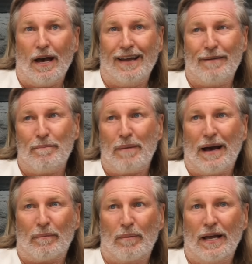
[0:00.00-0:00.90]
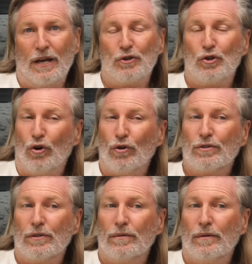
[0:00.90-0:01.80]
an impact player
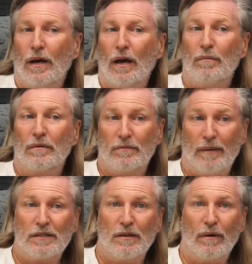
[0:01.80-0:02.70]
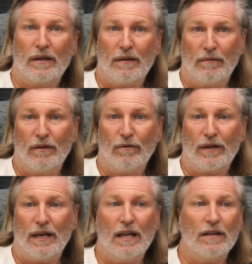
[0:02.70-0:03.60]
short, especially when, you know,
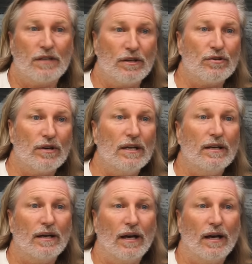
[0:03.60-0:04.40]
Keelan's injury.